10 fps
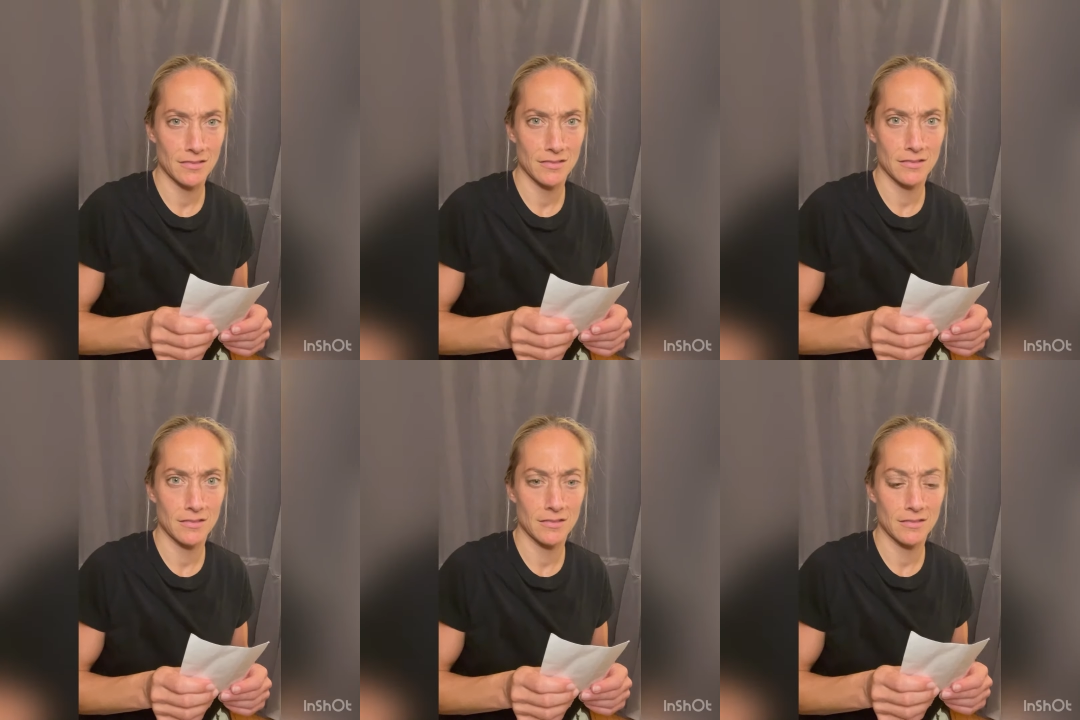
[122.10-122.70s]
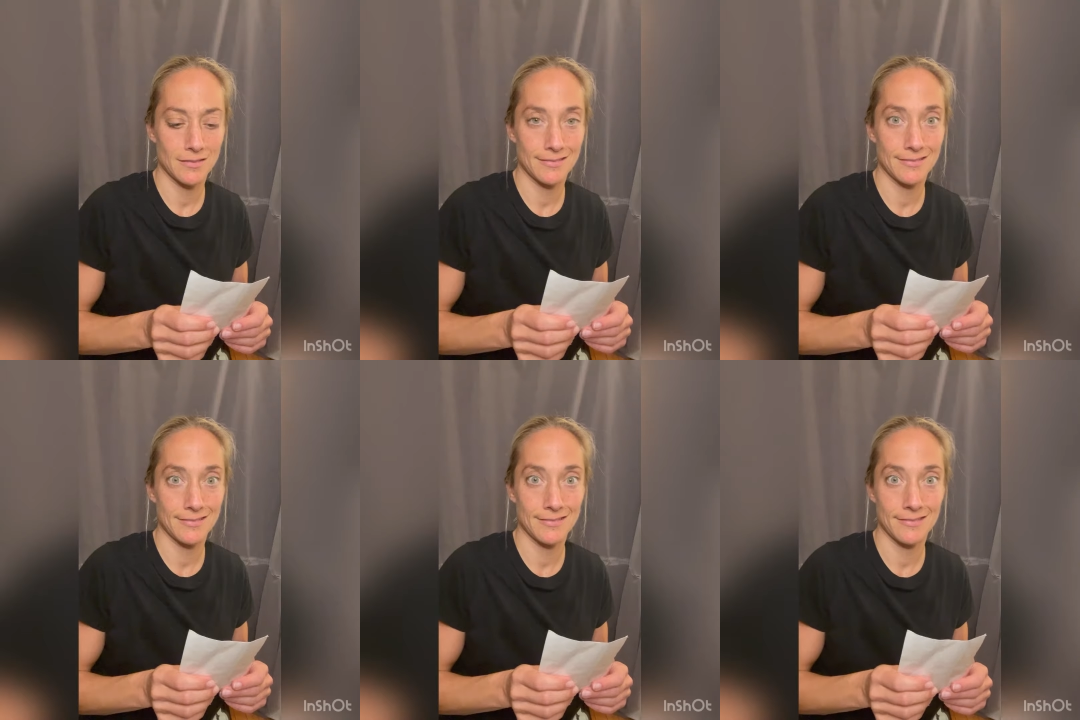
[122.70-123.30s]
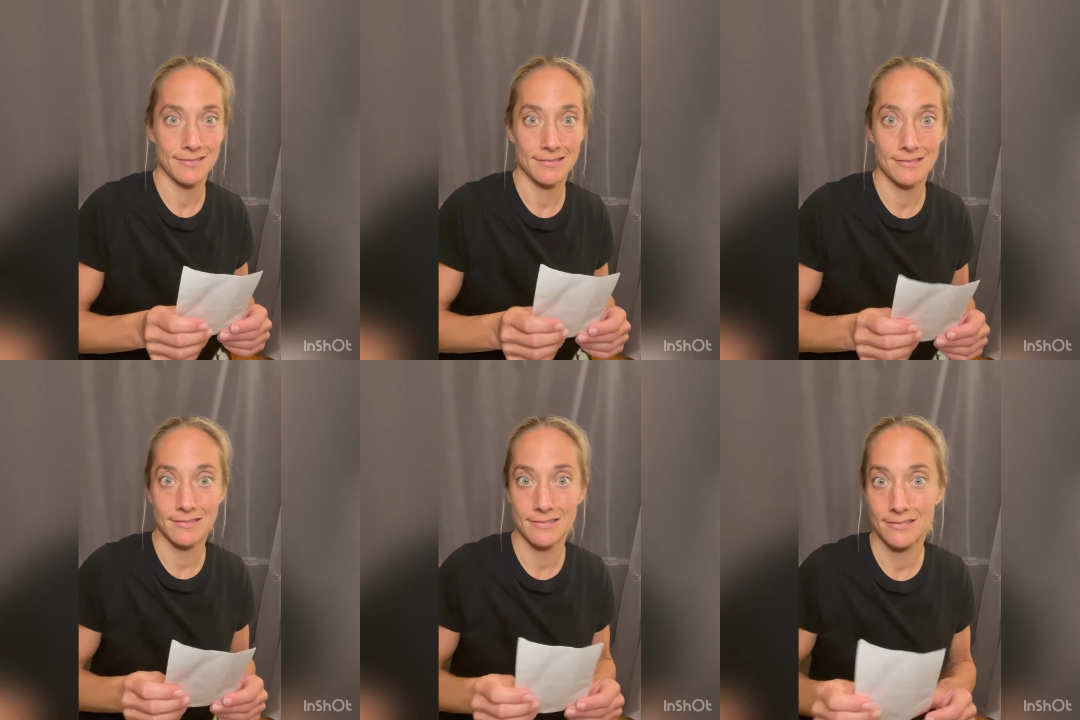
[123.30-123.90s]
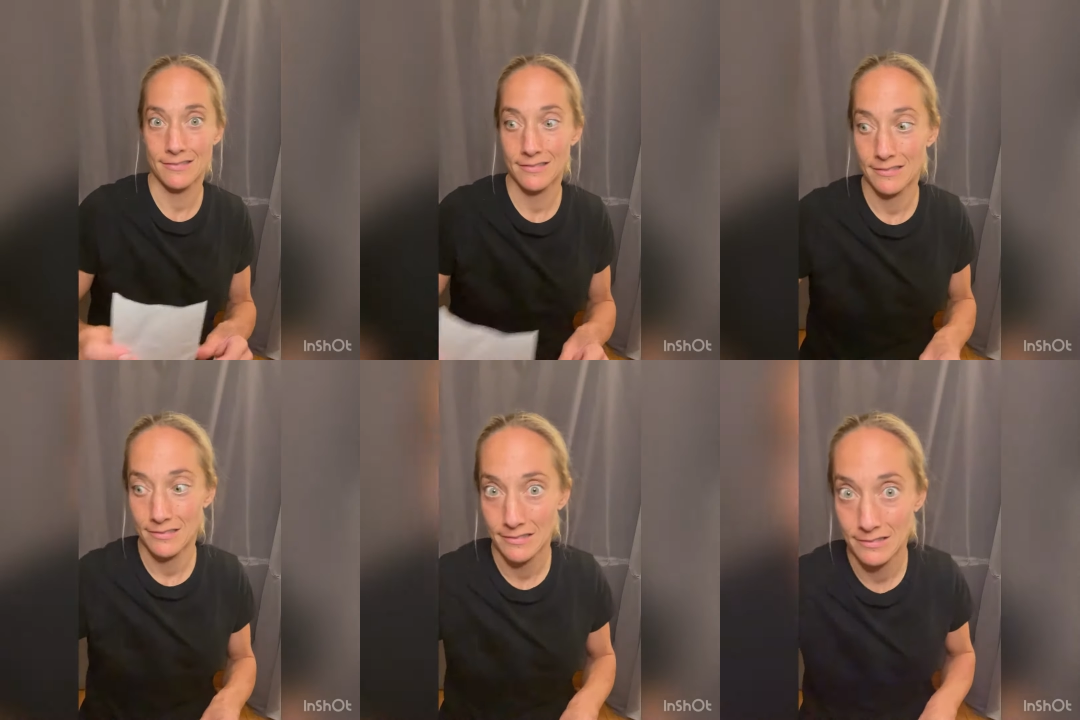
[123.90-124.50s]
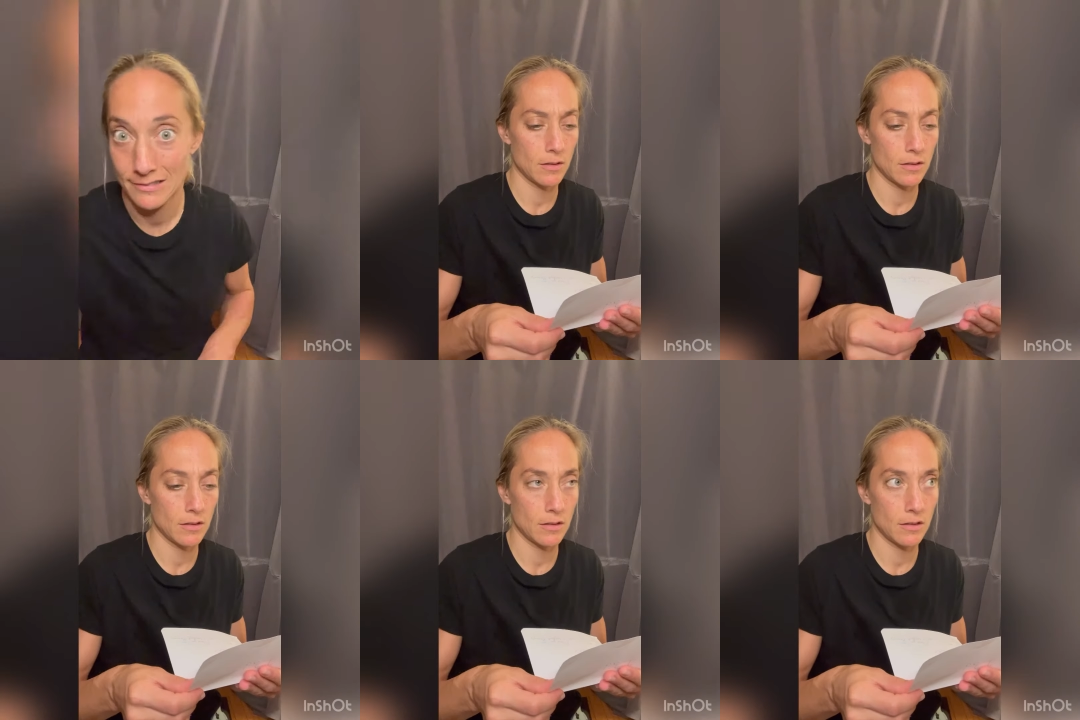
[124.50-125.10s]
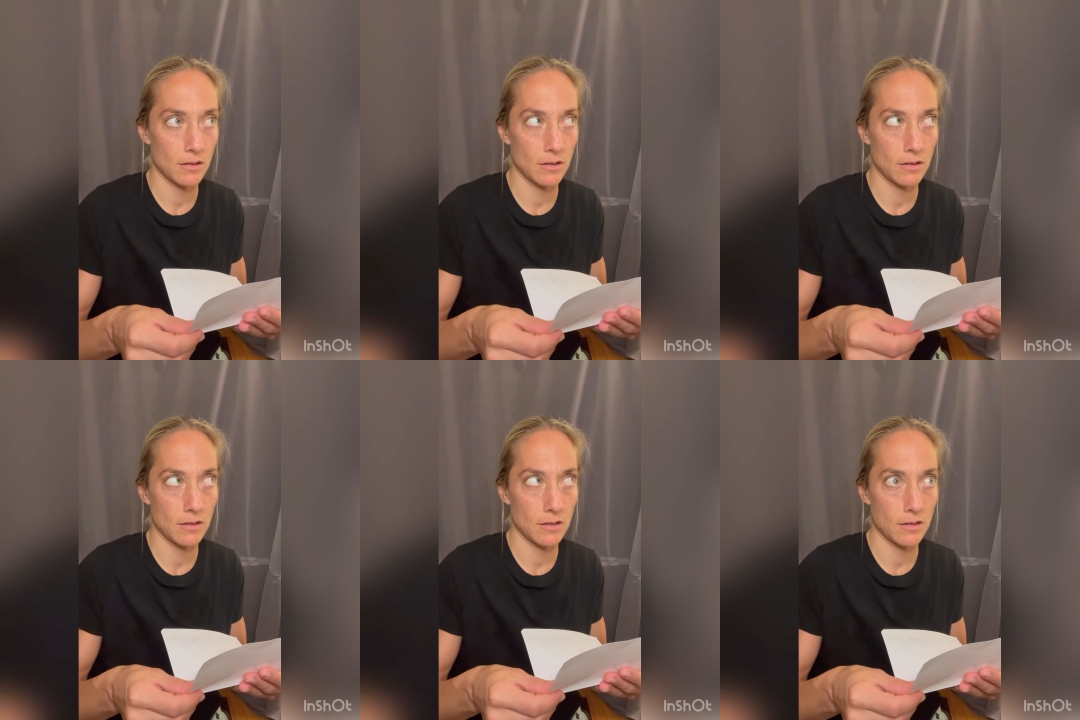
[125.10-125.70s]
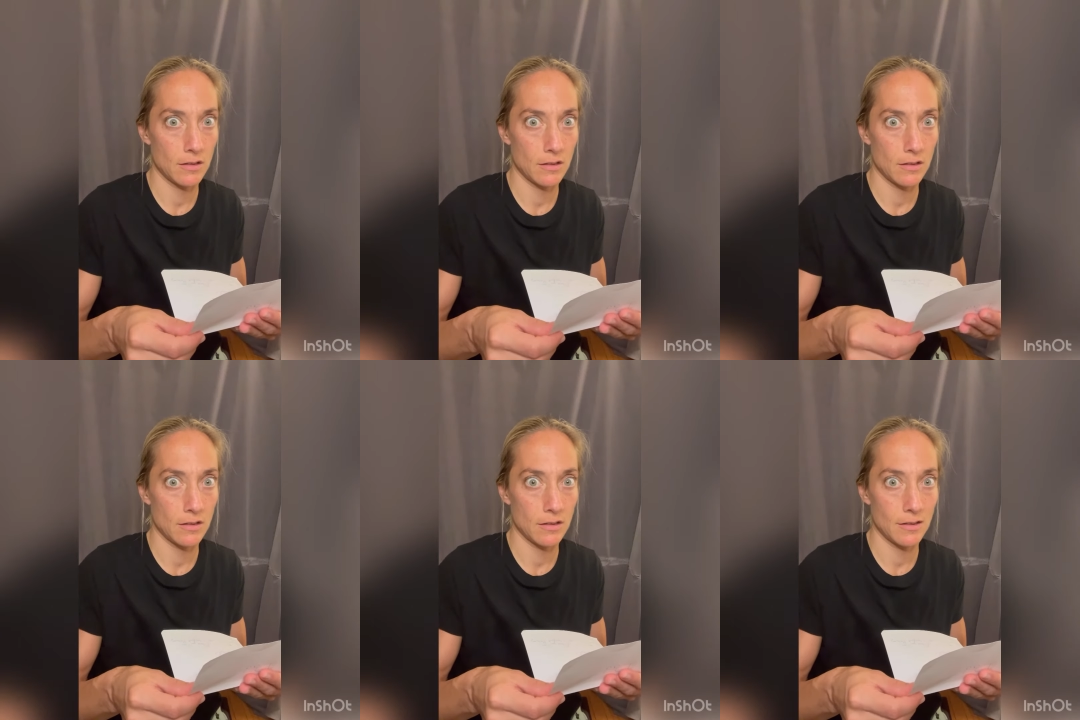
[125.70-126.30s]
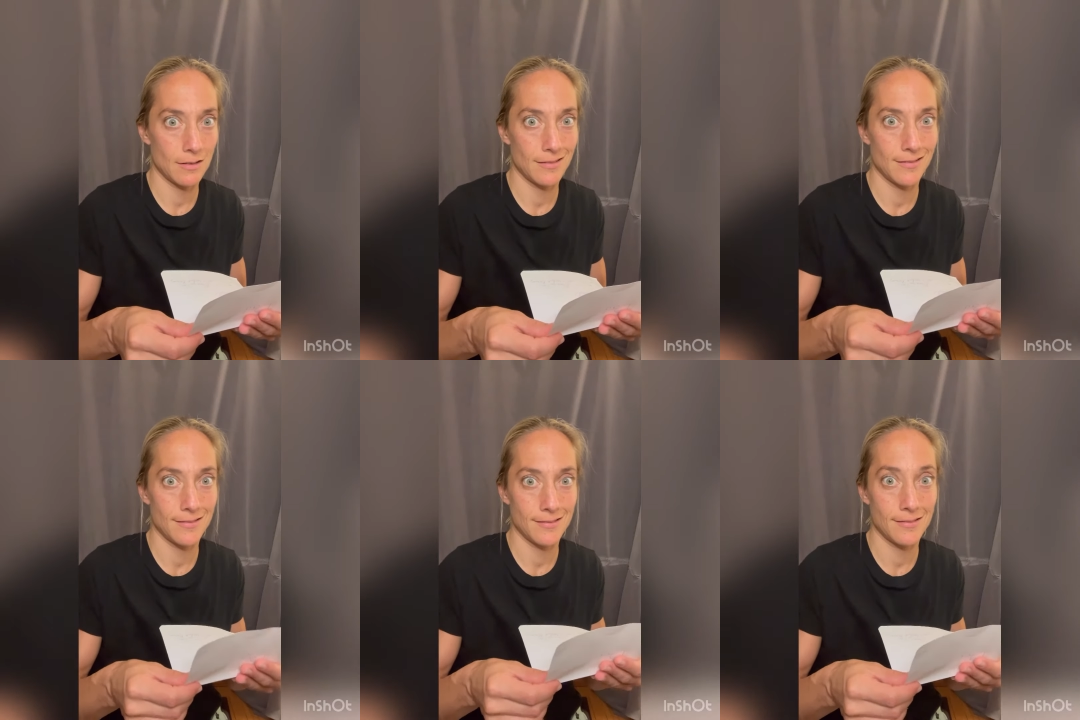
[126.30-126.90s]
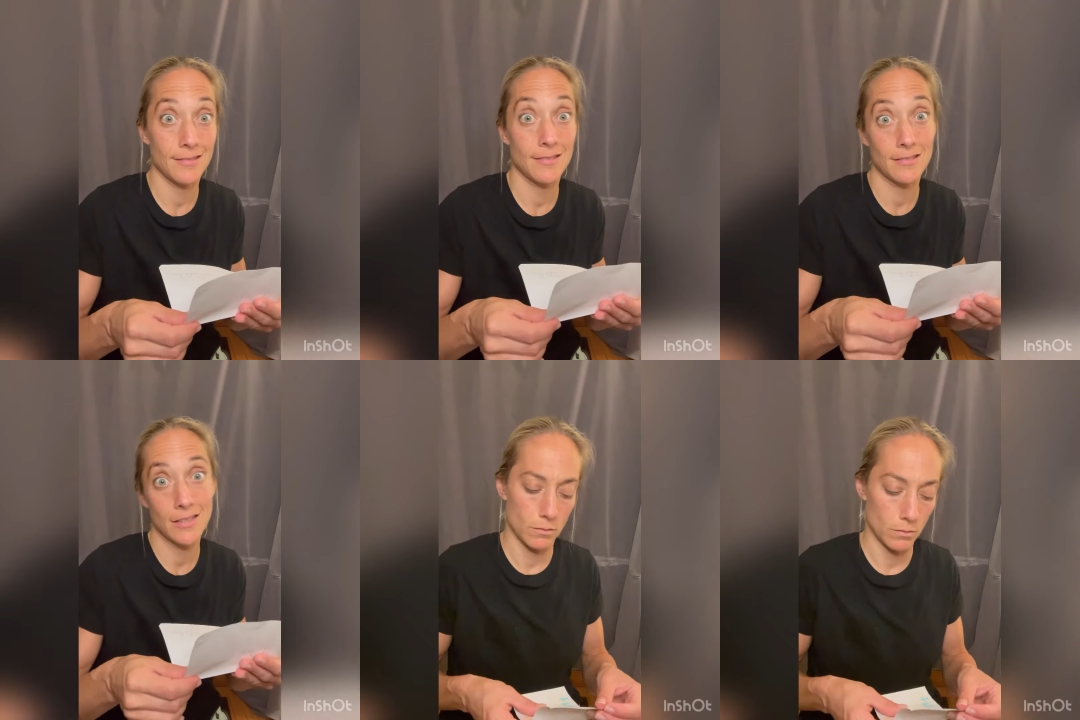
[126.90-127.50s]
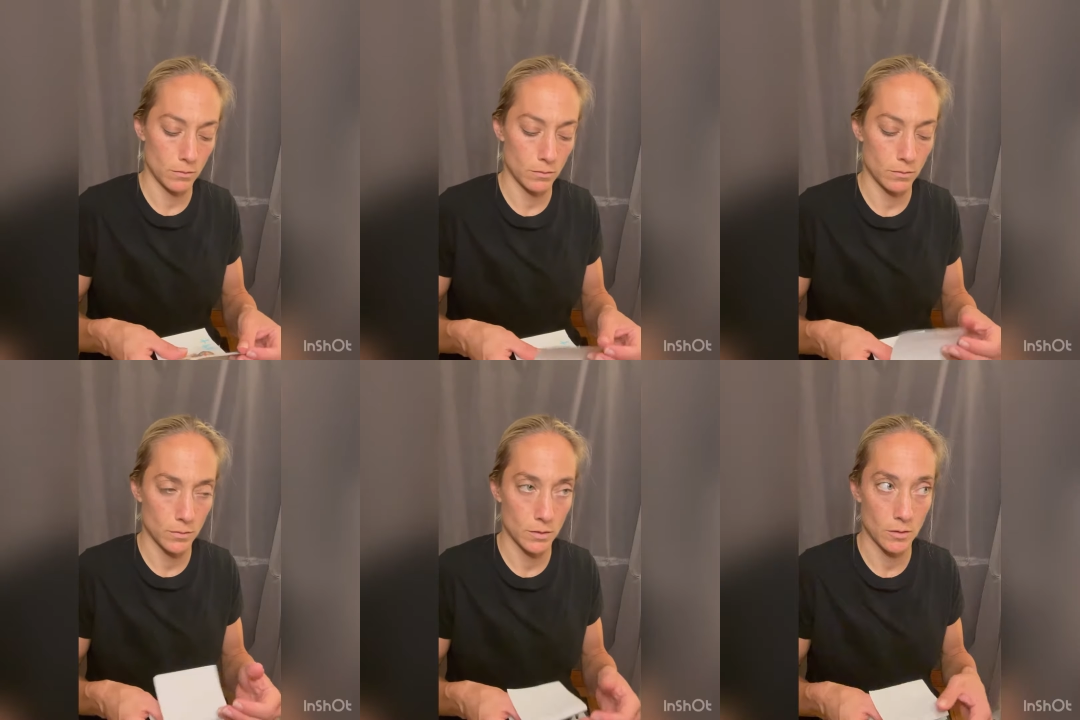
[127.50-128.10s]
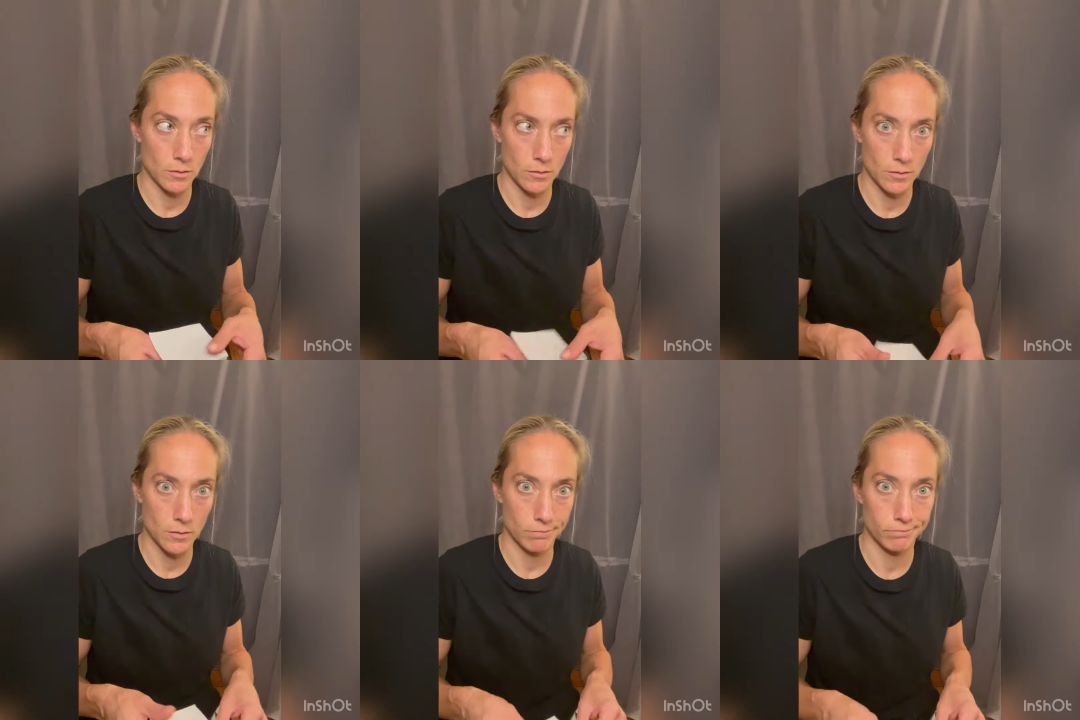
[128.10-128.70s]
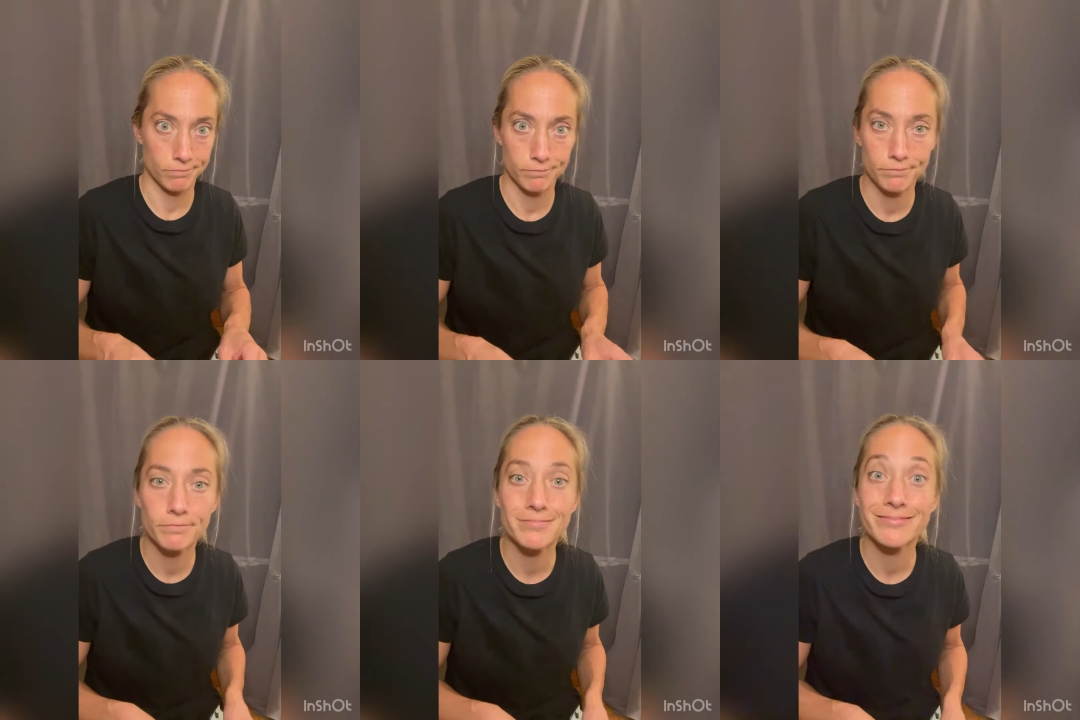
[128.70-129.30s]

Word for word: A letter with Shakespeare sonnets and my name written in it, and a receipt for a hotel that you'd like to have our wedding at.